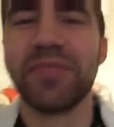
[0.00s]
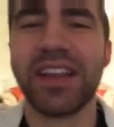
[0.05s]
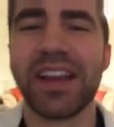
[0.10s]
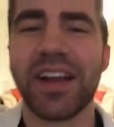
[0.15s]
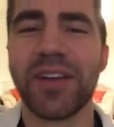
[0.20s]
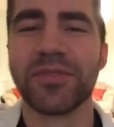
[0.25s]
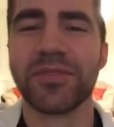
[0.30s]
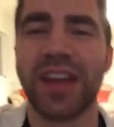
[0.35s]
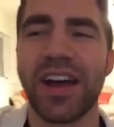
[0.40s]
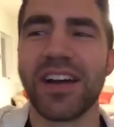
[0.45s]
B
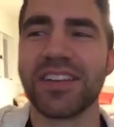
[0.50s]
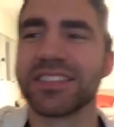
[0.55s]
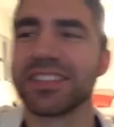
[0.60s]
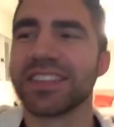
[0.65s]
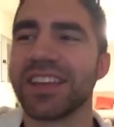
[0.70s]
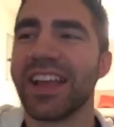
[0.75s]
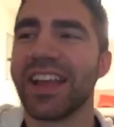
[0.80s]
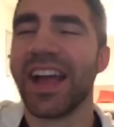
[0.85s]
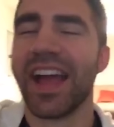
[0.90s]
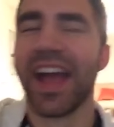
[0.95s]
Dub's house,
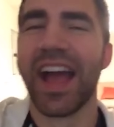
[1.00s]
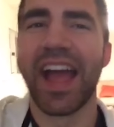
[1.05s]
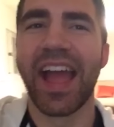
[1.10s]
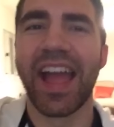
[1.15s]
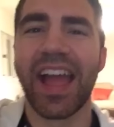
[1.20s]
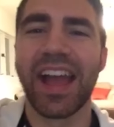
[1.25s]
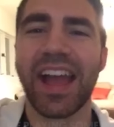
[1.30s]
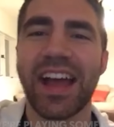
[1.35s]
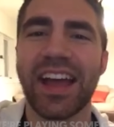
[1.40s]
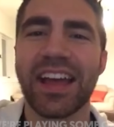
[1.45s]

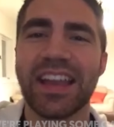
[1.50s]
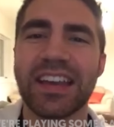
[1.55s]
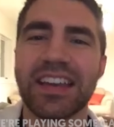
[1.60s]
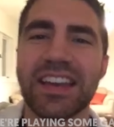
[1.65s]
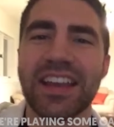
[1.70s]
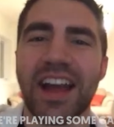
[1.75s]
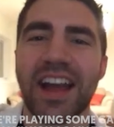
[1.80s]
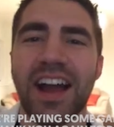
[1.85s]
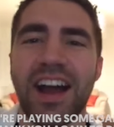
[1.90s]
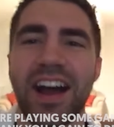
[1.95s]
and
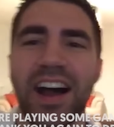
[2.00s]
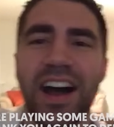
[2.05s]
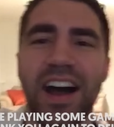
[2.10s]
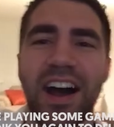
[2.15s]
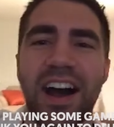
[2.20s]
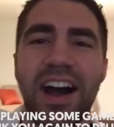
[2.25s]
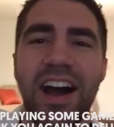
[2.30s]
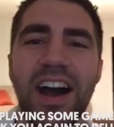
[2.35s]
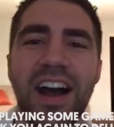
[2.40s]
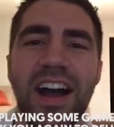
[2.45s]

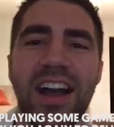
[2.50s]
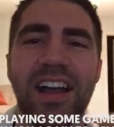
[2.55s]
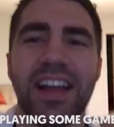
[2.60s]
uh,